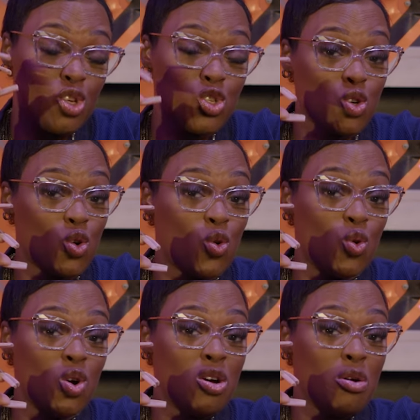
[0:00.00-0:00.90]
so,
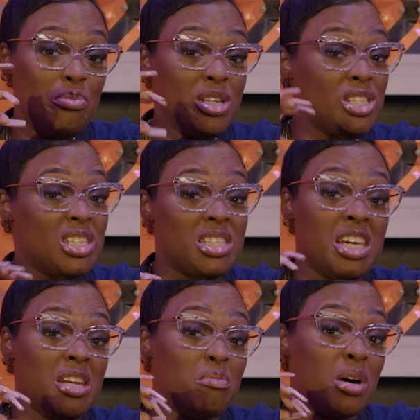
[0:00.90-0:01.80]
bitches is
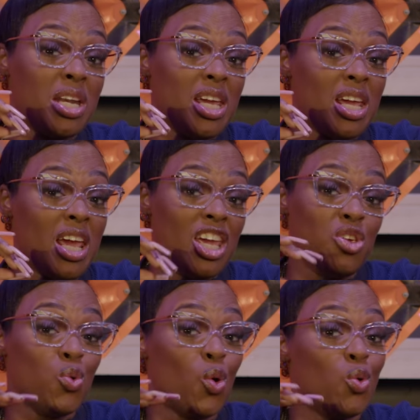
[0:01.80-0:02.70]
getting money and
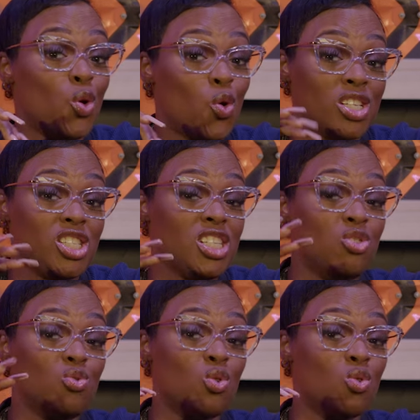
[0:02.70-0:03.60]
you don't know, because see,
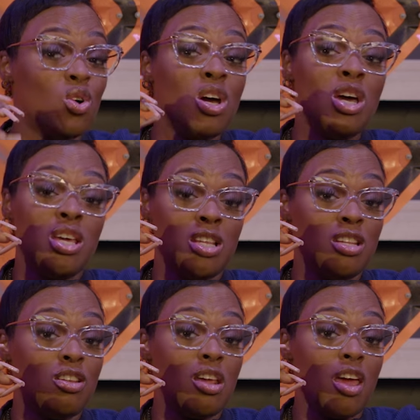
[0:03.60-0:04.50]
you know,
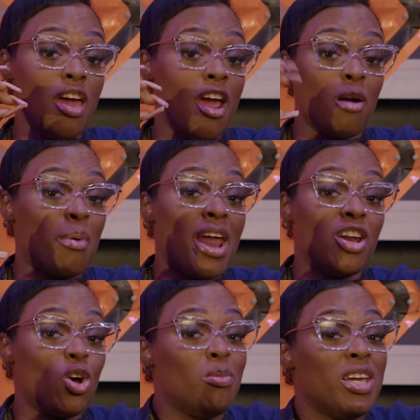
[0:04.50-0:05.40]

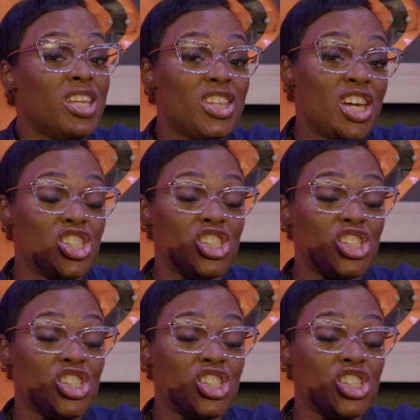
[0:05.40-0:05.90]
everybody normally get their